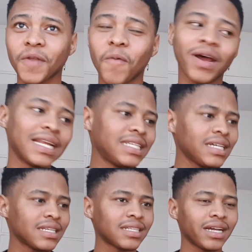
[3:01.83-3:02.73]
what I
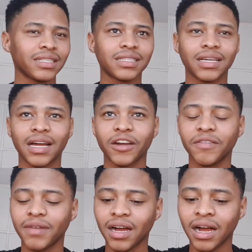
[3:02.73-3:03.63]
did is that I
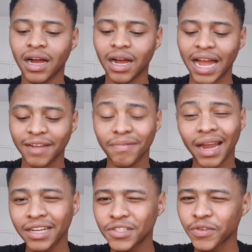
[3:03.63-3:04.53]
remember I
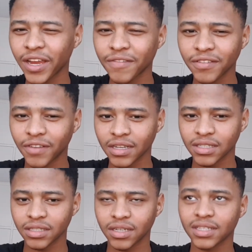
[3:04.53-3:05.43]
applied to every
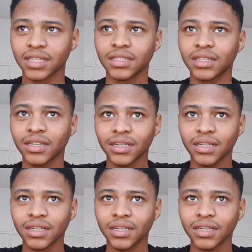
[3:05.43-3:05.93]
varsity because then